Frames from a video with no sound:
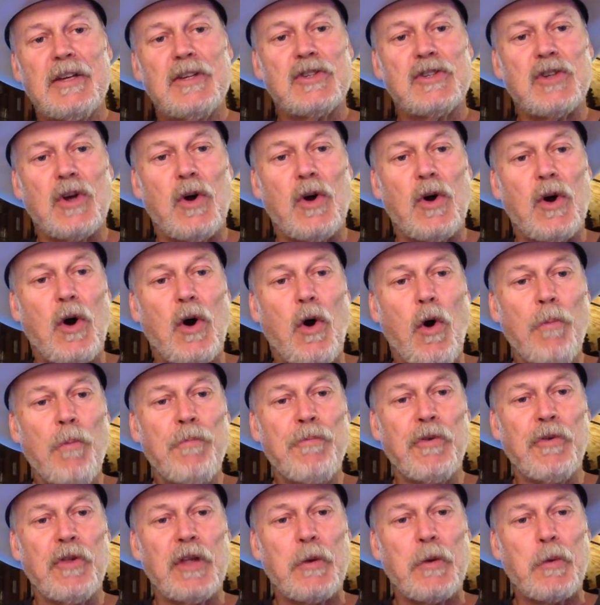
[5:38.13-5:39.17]
So
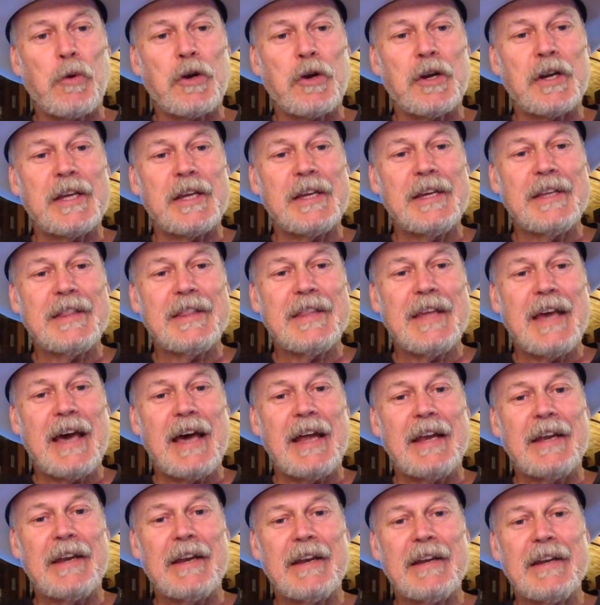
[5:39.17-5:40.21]
hopefully we're going to get
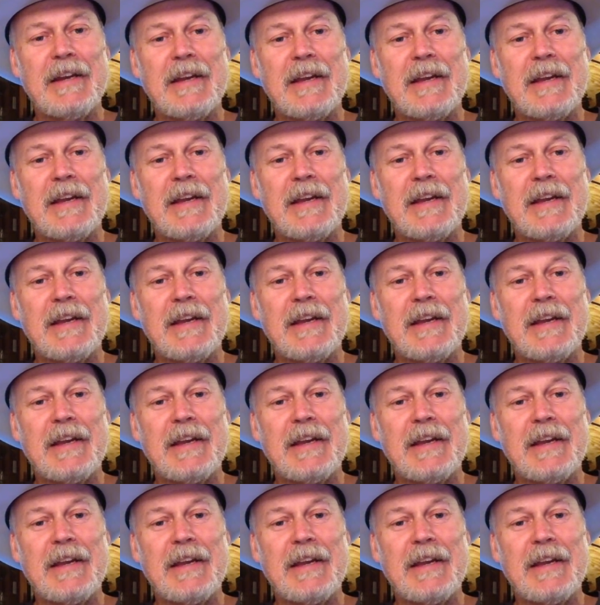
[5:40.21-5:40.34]
that